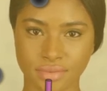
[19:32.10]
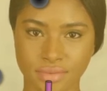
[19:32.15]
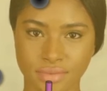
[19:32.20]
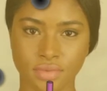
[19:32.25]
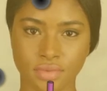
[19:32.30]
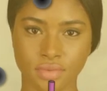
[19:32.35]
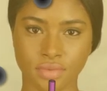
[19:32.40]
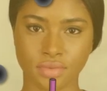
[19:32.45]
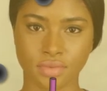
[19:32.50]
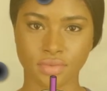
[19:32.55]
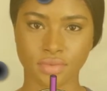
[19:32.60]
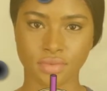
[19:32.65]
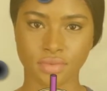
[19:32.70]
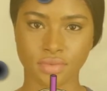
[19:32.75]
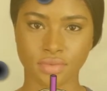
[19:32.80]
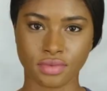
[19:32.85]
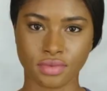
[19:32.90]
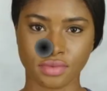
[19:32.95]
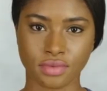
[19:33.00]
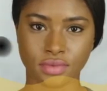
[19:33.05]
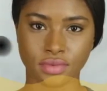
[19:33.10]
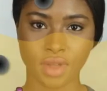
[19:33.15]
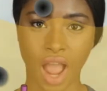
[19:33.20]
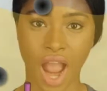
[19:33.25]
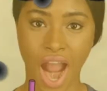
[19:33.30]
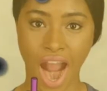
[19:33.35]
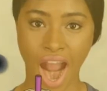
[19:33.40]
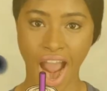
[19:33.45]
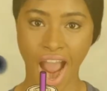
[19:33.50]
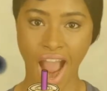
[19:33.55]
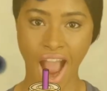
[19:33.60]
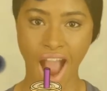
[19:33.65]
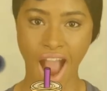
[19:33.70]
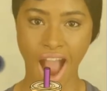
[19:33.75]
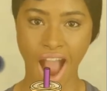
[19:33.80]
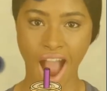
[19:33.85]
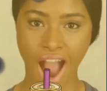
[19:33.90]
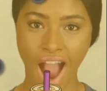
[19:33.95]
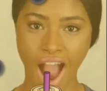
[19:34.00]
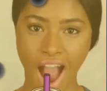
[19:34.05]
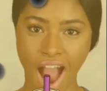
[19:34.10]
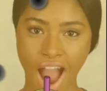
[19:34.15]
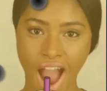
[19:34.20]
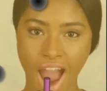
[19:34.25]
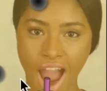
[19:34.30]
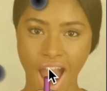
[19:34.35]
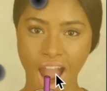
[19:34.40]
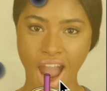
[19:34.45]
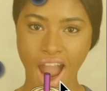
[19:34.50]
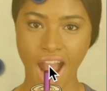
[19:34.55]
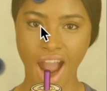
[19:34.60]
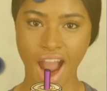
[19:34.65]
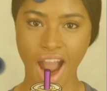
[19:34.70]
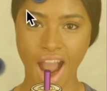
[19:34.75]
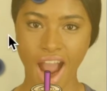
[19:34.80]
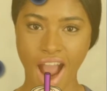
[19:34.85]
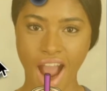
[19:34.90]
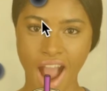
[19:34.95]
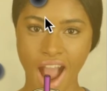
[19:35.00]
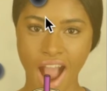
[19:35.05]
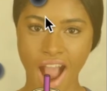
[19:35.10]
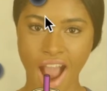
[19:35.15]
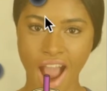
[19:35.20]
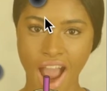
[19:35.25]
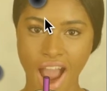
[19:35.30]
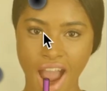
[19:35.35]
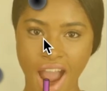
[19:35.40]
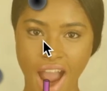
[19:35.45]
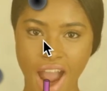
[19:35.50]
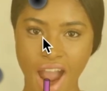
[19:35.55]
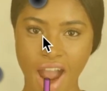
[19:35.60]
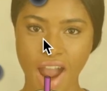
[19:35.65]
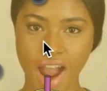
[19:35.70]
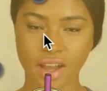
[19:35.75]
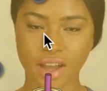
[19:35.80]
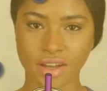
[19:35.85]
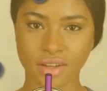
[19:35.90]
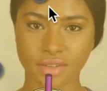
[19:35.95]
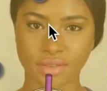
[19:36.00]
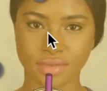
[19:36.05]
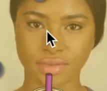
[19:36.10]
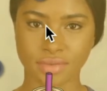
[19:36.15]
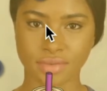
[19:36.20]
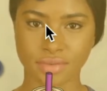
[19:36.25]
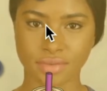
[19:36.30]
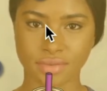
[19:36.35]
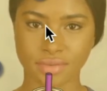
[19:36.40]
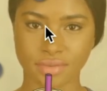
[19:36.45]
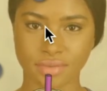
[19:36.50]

Oh, I changed it. So you have that bounce.